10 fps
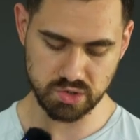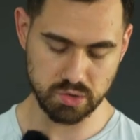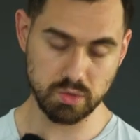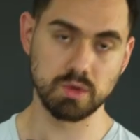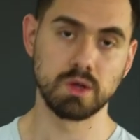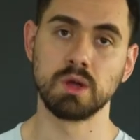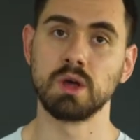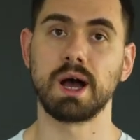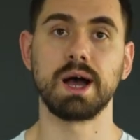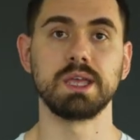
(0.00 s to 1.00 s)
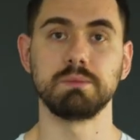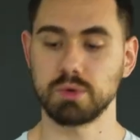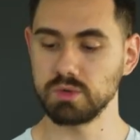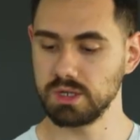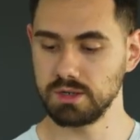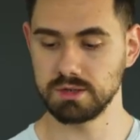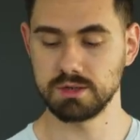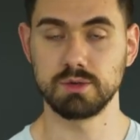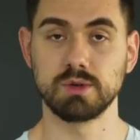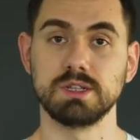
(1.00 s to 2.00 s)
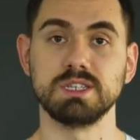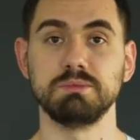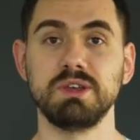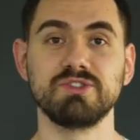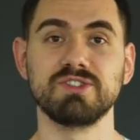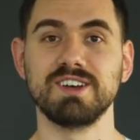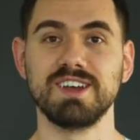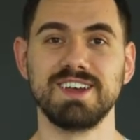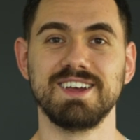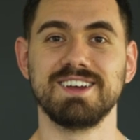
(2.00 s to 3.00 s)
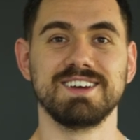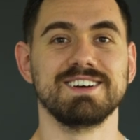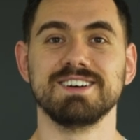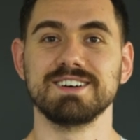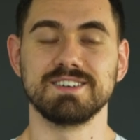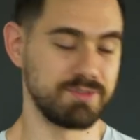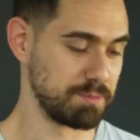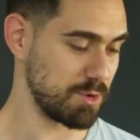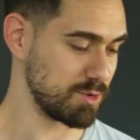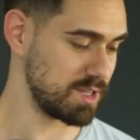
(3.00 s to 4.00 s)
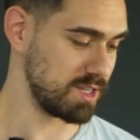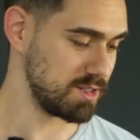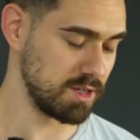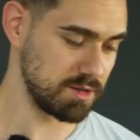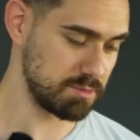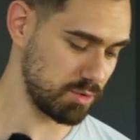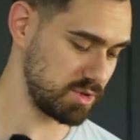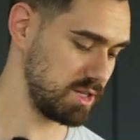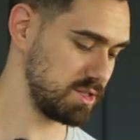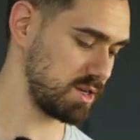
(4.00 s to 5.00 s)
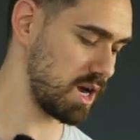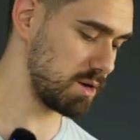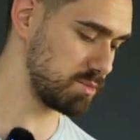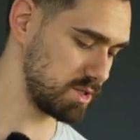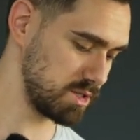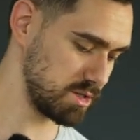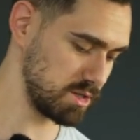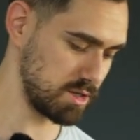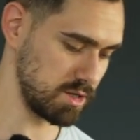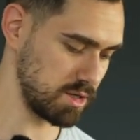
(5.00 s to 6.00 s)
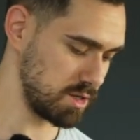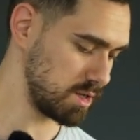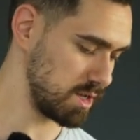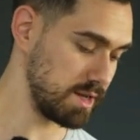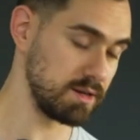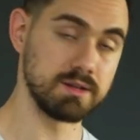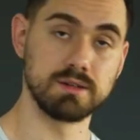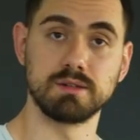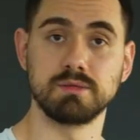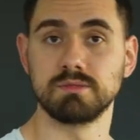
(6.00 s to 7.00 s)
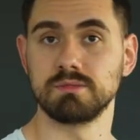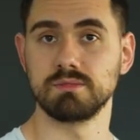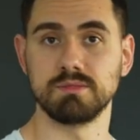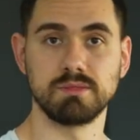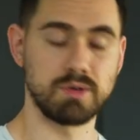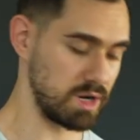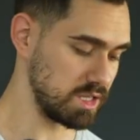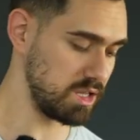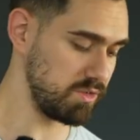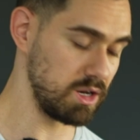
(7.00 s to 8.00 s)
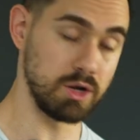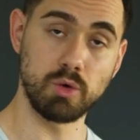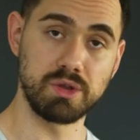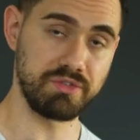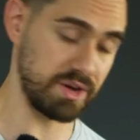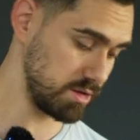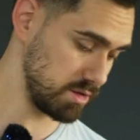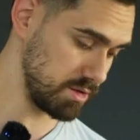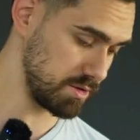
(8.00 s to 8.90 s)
so high in protein. Look at this beef, proteins, carbs, and relatively low in fat.